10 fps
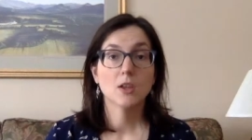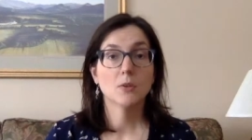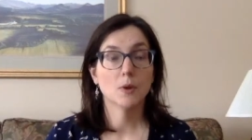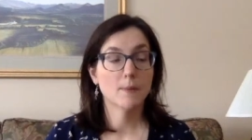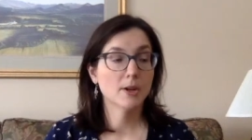You
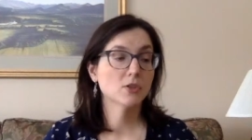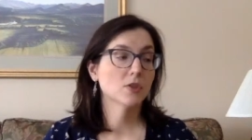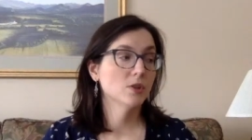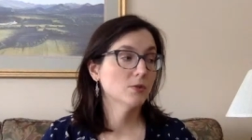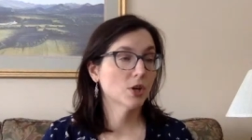want to make sure
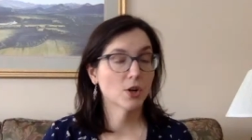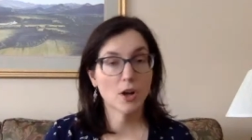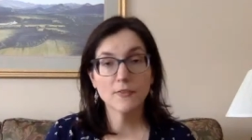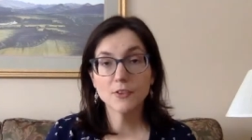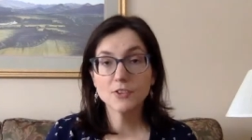that you turn
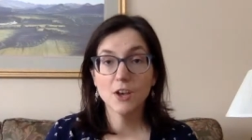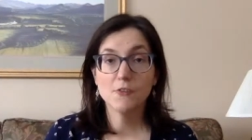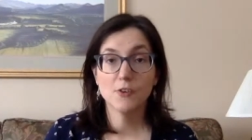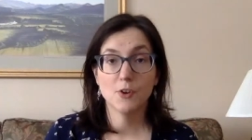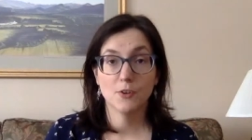off your cell
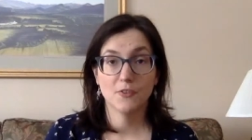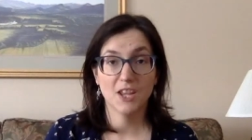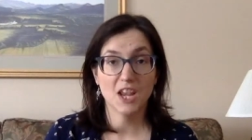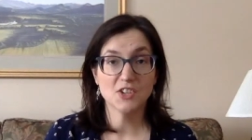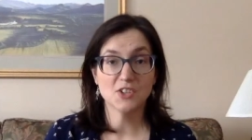phone
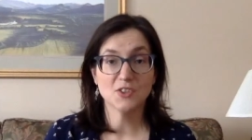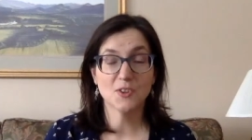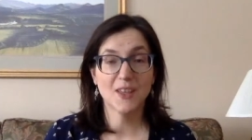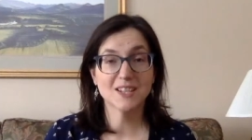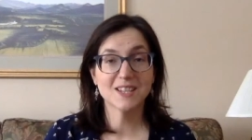notification so
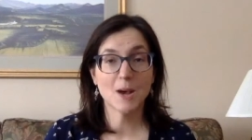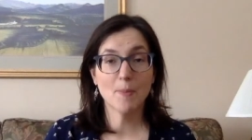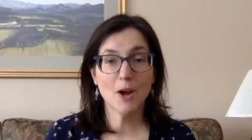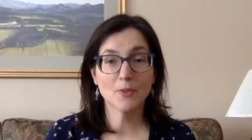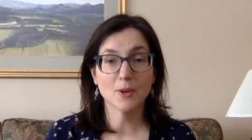that's not
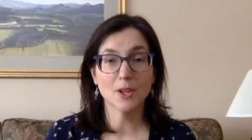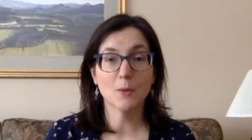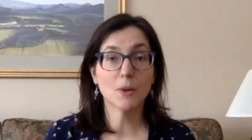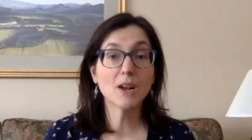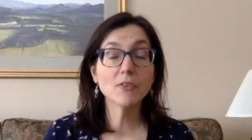bothering you.
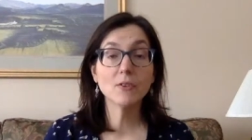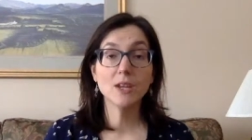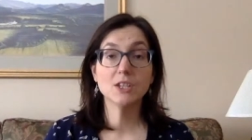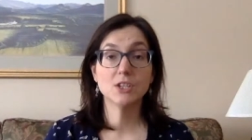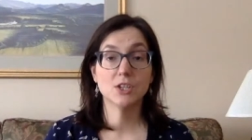Whatever you
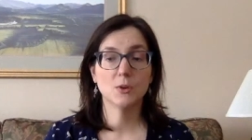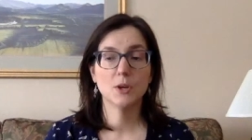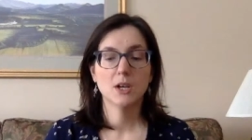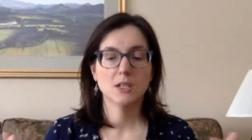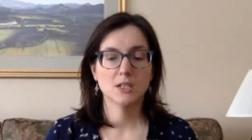need to do
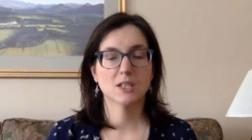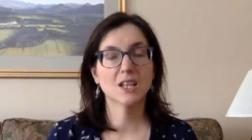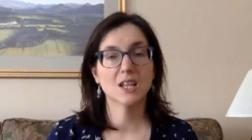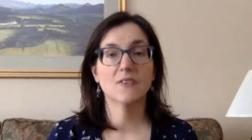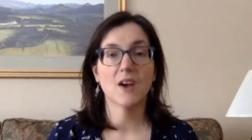to
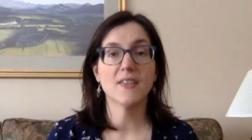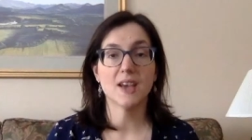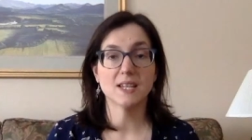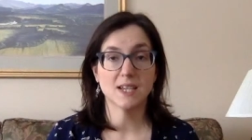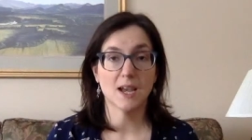solidify
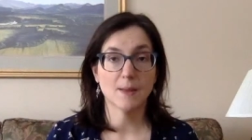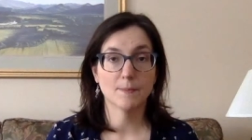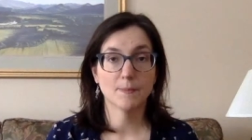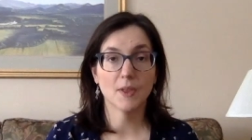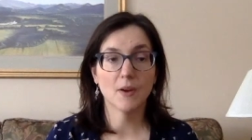that time.
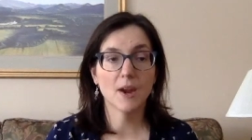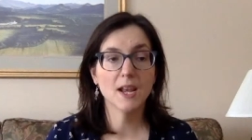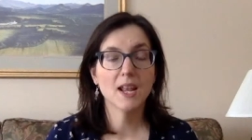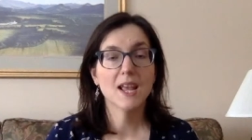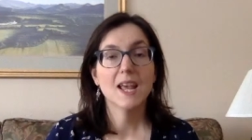All
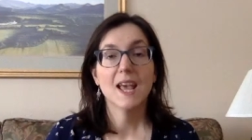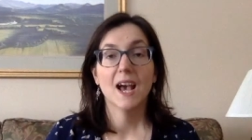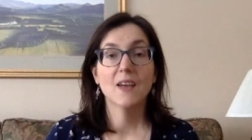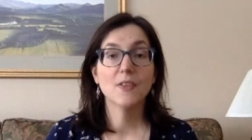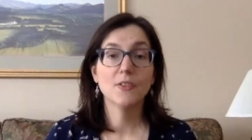right.
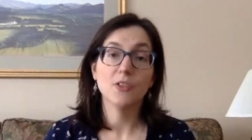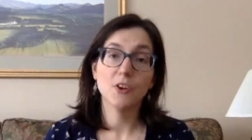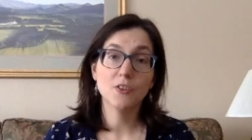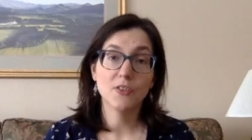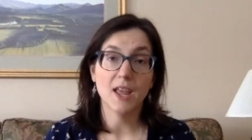And the
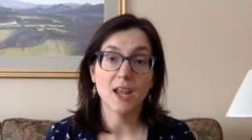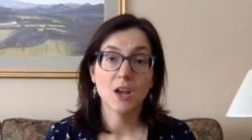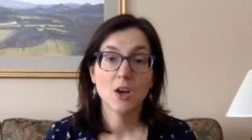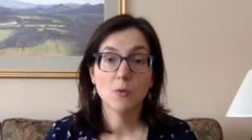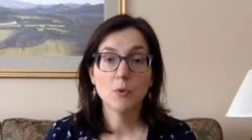third thing
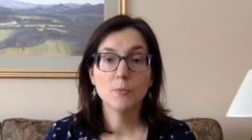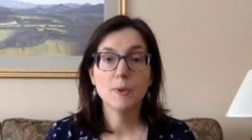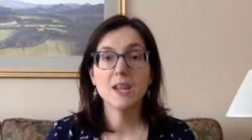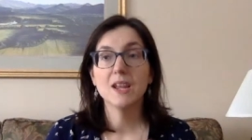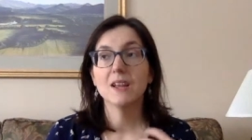would
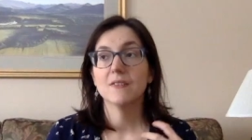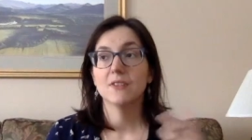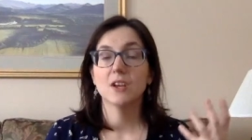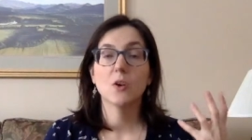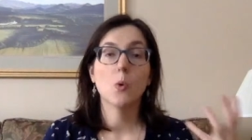be
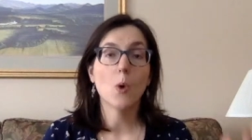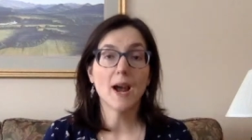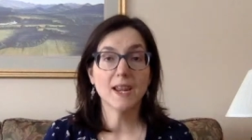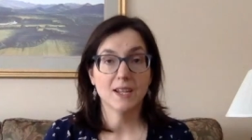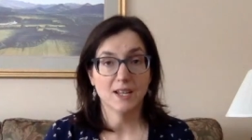the
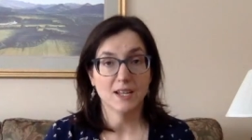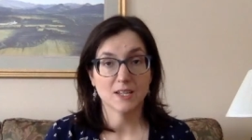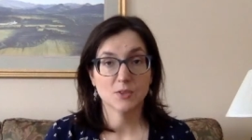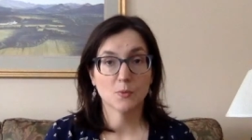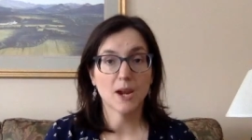
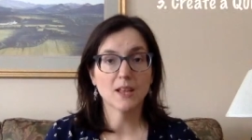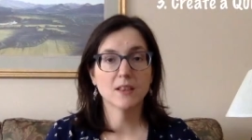quietness, right?